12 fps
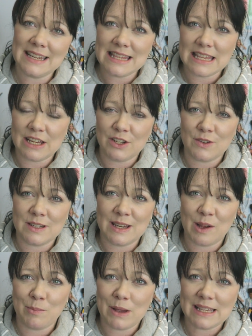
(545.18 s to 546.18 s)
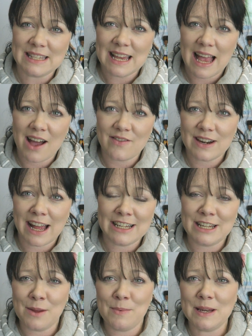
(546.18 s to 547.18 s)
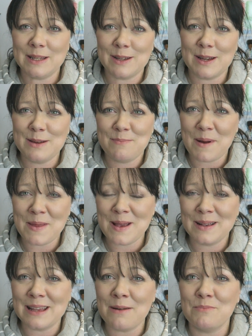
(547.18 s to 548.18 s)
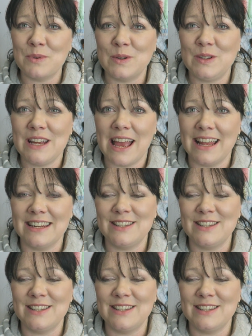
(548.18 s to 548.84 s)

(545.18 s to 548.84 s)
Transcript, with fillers: in the interesting bits haven't actually been decided by the exam board yet.